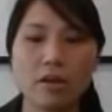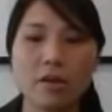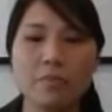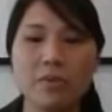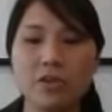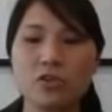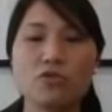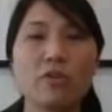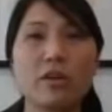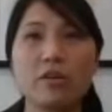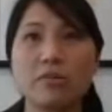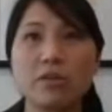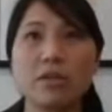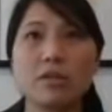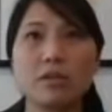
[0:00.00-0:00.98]

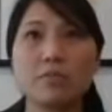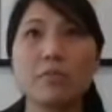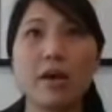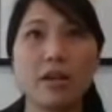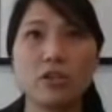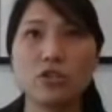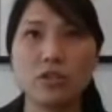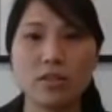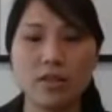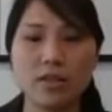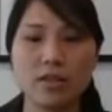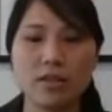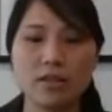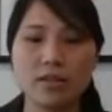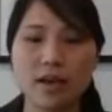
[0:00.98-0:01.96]
administrator is managing
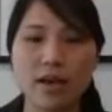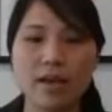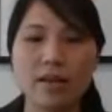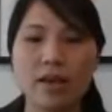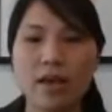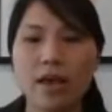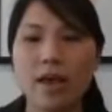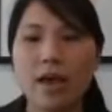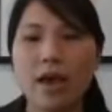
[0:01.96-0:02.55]
the estate.